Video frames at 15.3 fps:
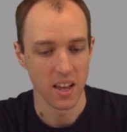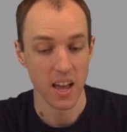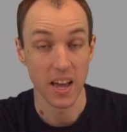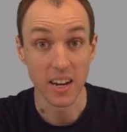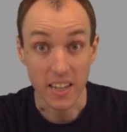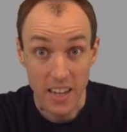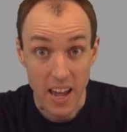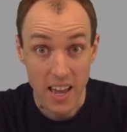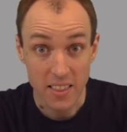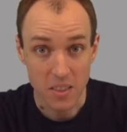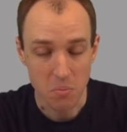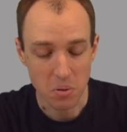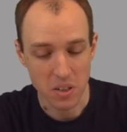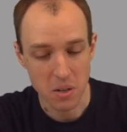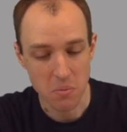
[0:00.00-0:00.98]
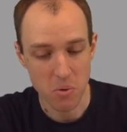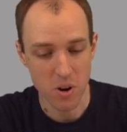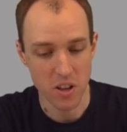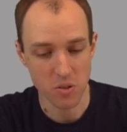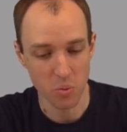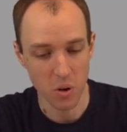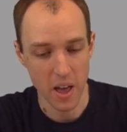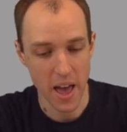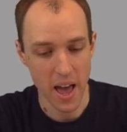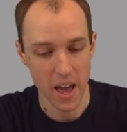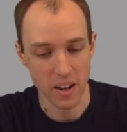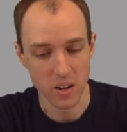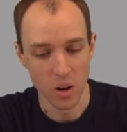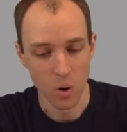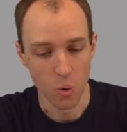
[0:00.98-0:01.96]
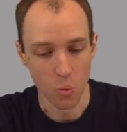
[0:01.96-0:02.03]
And again, the polymerase will add